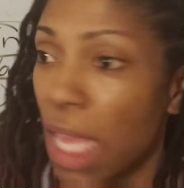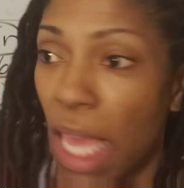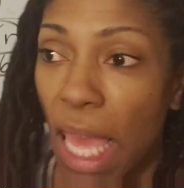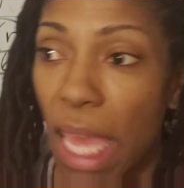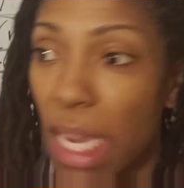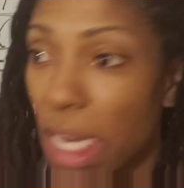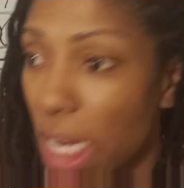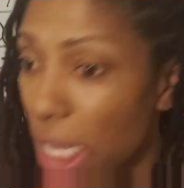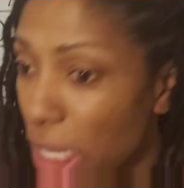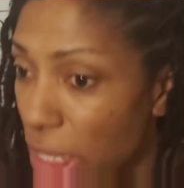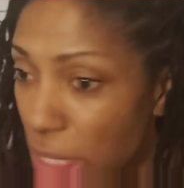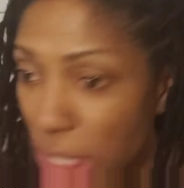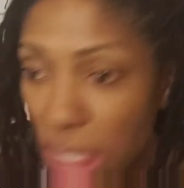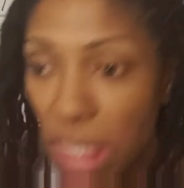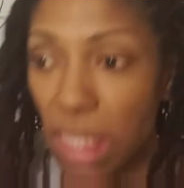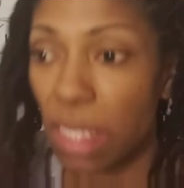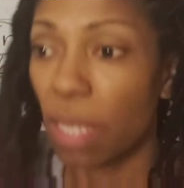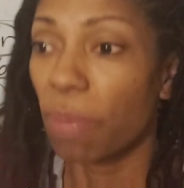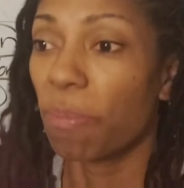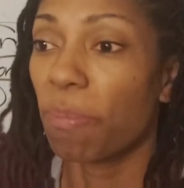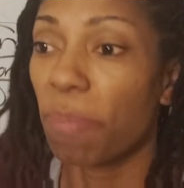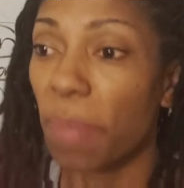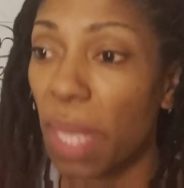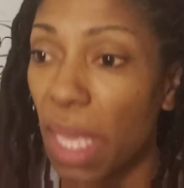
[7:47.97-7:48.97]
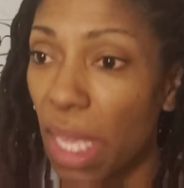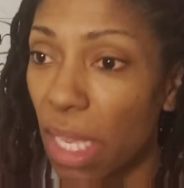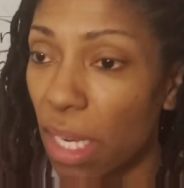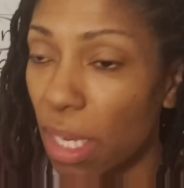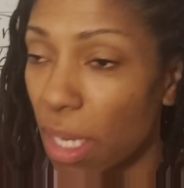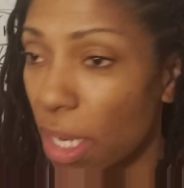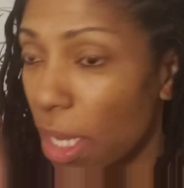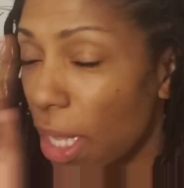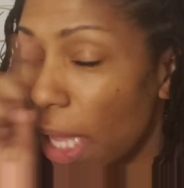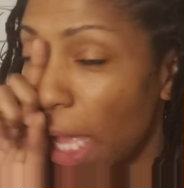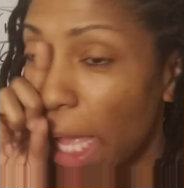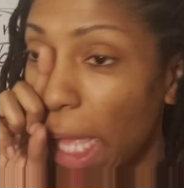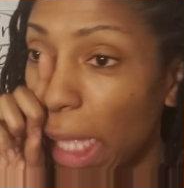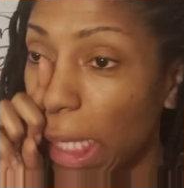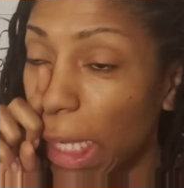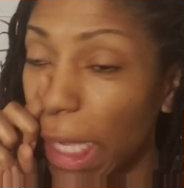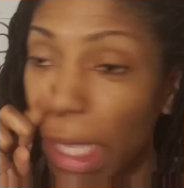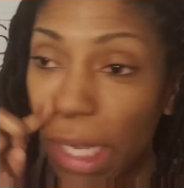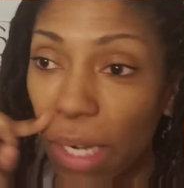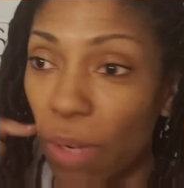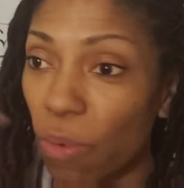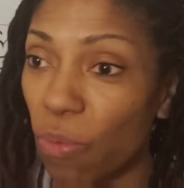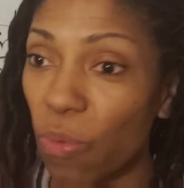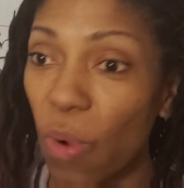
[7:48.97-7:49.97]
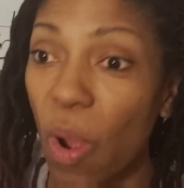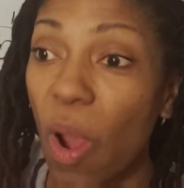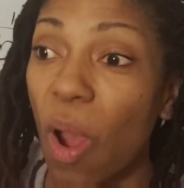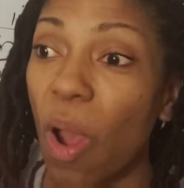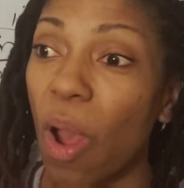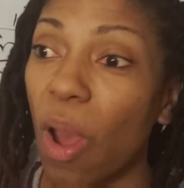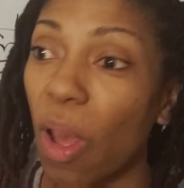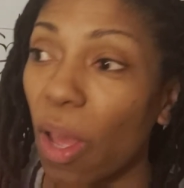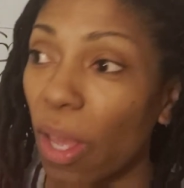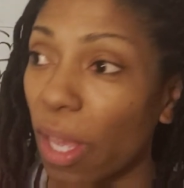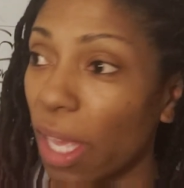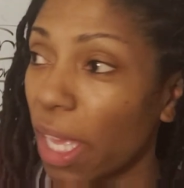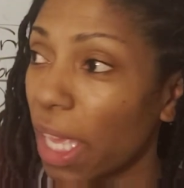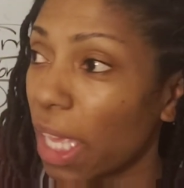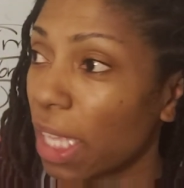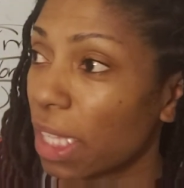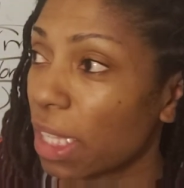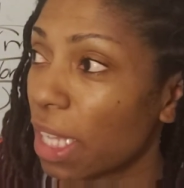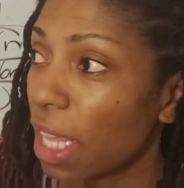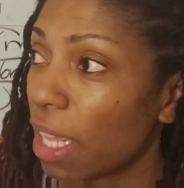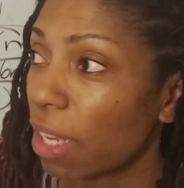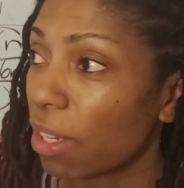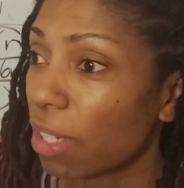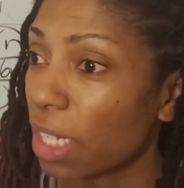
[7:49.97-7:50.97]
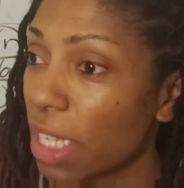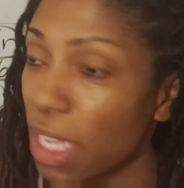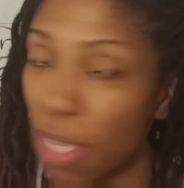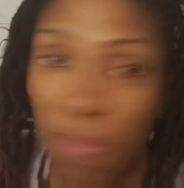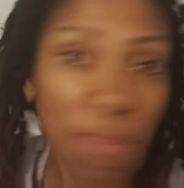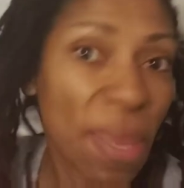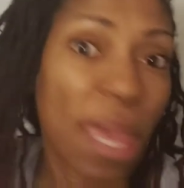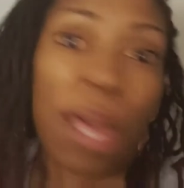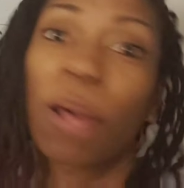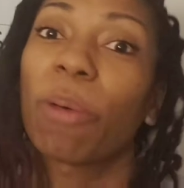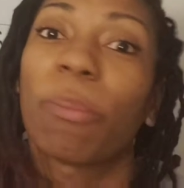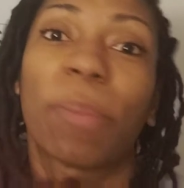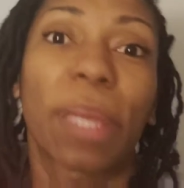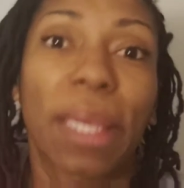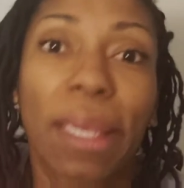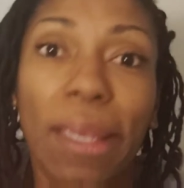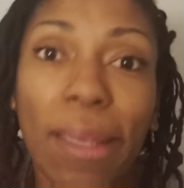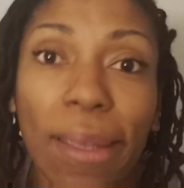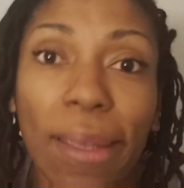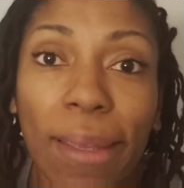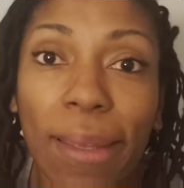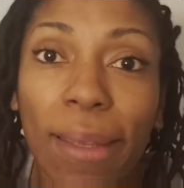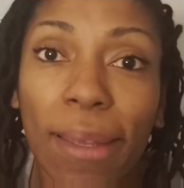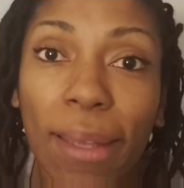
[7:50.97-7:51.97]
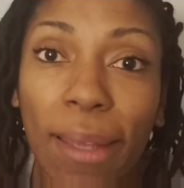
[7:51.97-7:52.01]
and then submit and get it wrong and then email me.